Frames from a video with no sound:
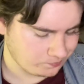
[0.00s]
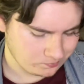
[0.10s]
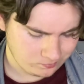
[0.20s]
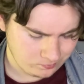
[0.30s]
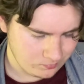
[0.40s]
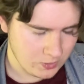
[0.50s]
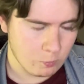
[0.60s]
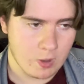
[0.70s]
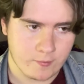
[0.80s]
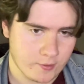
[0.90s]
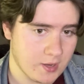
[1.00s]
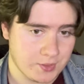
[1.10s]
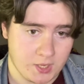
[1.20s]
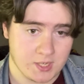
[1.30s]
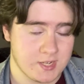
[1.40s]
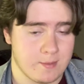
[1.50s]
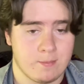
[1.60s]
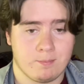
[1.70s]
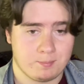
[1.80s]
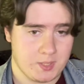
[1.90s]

Well, I forgot the guy's name.